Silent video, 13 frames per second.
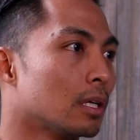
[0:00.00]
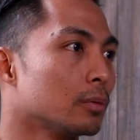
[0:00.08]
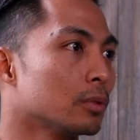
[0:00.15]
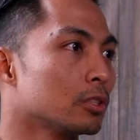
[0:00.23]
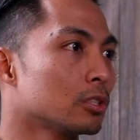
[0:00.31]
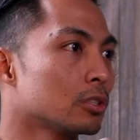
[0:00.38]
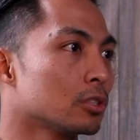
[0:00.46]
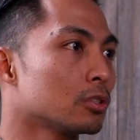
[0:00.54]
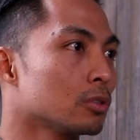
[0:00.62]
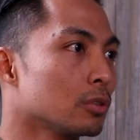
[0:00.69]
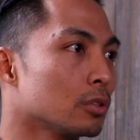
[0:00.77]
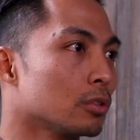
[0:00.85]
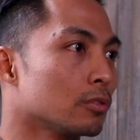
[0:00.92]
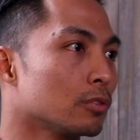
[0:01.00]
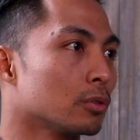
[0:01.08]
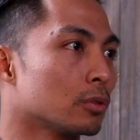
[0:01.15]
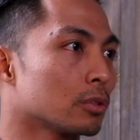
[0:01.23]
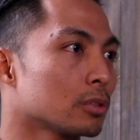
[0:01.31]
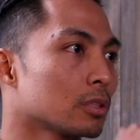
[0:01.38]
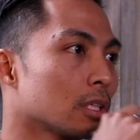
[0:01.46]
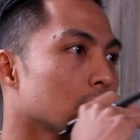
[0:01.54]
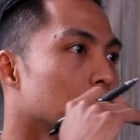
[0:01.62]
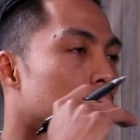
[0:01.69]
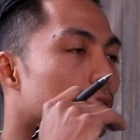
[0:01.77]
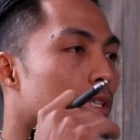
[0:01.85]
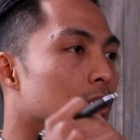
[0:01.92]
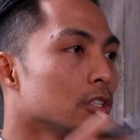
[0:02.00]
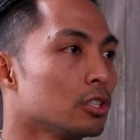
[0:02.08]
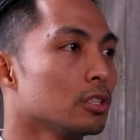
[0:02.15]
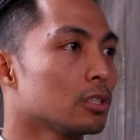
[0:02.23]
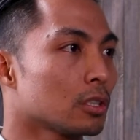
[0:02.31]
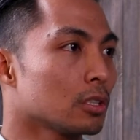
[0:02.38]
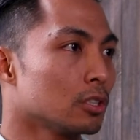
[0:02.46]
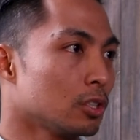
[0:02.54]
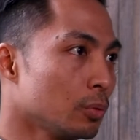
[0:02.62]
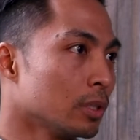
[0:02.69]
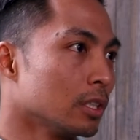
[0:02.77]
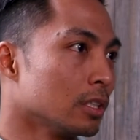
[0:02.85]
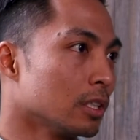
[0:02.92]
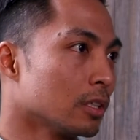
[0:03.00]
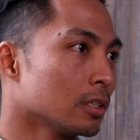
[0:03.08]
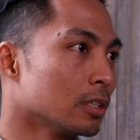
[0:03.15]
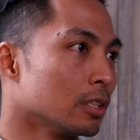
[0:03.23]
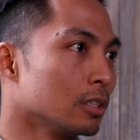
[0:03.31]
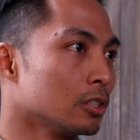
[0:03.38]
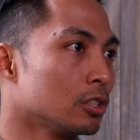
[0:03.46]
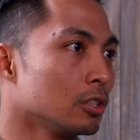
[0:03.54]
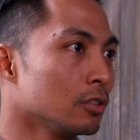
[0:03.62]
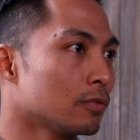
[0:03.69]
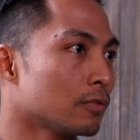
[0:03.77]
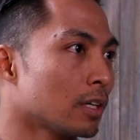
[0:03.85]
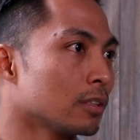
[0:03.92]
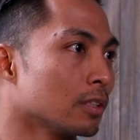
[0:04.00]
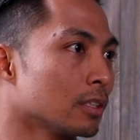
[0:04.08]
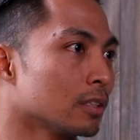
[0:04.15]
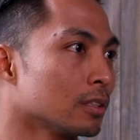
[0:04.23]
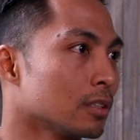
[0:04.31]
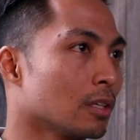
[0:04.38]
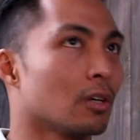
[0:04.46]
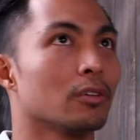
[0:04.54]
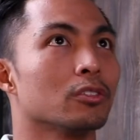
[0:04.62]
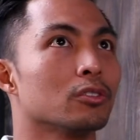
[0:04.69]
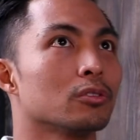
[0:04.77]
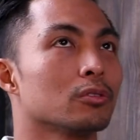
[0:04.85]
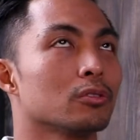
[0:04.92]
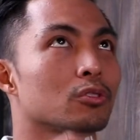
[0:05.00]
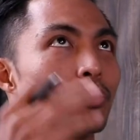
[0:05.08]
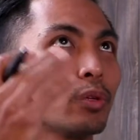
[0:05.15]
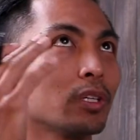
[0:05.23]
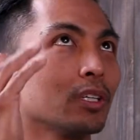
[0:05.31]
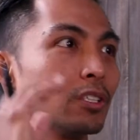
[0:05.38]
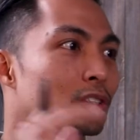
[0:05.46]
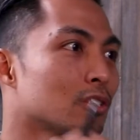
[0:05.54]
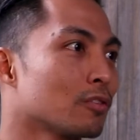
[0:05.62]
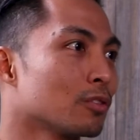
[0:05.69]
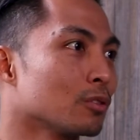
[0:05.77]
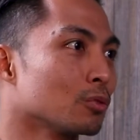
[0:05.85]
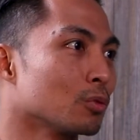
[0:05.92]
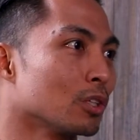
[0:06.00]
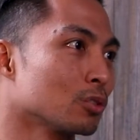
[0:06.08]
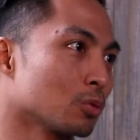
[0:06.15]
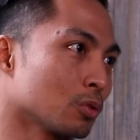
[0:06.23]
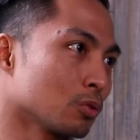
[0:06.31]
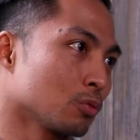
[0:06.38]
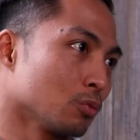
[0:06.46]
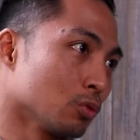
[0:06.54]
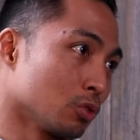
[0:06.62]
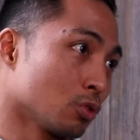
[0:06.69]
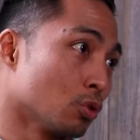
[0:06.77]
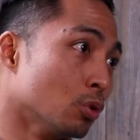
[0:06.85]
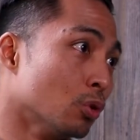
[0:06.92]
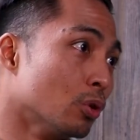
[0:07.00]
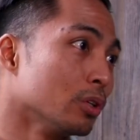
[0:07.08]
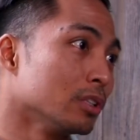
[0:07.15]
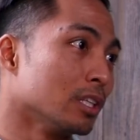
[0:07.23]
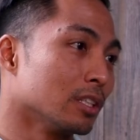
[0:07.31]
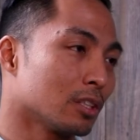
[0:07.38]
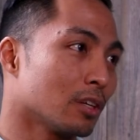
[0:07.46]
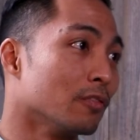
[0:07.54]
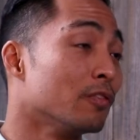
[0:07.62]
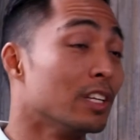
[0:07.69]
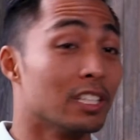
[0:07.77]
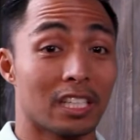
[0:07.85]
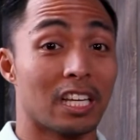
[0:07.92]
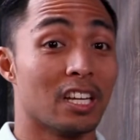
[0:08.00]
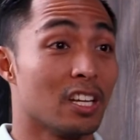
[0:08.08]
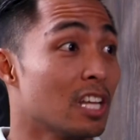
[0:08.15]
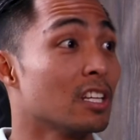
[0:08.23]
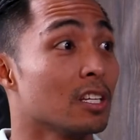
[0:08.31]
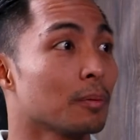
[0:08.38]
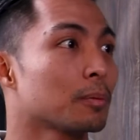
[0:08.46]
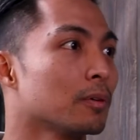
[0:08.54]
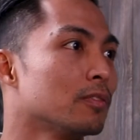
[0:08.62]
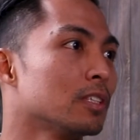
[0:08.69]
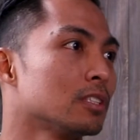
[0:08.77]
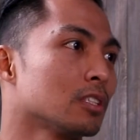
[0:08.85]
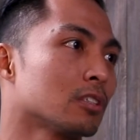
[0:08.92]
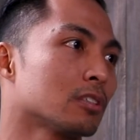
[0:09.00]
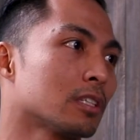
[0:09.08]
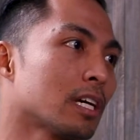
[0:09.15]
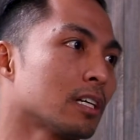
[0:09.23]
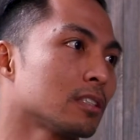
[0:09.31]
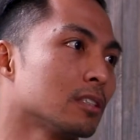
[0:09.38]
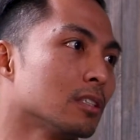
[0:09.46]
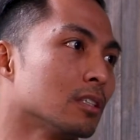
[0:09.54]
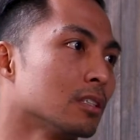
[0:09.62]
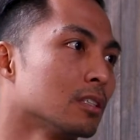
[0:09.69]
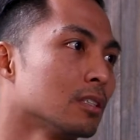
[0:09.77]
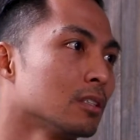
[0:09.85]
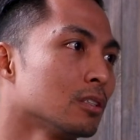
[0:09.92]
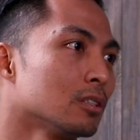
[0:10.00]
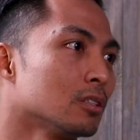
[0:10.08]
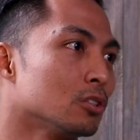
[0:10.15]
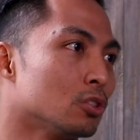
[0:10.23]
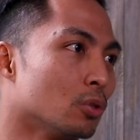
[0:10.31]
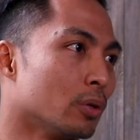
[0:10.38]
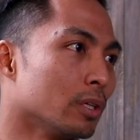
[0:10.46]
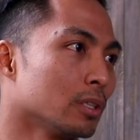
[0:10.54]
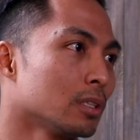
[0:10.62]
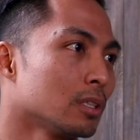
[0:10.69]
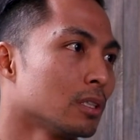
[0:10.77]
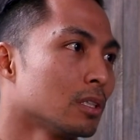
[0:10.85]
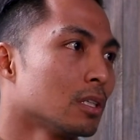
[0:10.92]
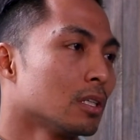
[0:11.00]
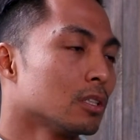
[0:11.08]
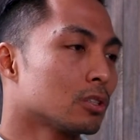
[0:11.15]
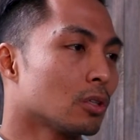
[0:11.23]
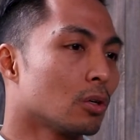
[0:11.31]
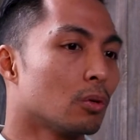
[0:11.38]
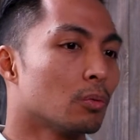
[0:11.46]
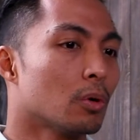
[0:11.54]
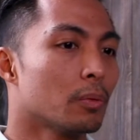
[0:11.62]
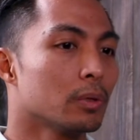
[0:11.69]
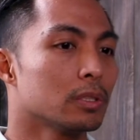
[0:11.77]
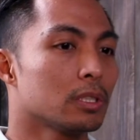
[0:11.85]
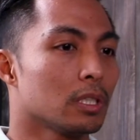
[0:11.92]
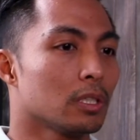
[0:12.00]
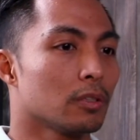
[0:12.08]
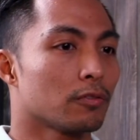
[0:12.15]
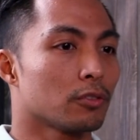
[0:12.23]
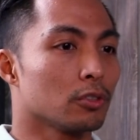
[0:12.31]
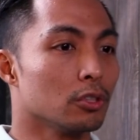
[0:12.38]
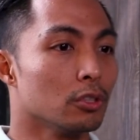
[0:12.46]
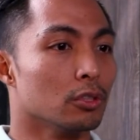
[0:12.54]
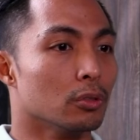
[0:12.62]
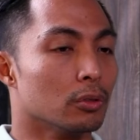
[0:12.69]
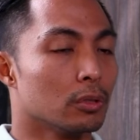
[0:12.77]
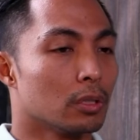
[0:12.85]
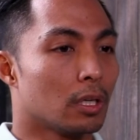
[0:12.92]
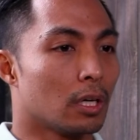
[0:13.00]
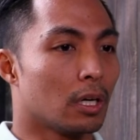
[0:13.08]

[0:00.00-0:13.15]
which is a student of yours. Like she went in there and then she found that all the swinging and stuff from the rings was cool, and then ended up convincing her dad to join. Yeah. So what was it for you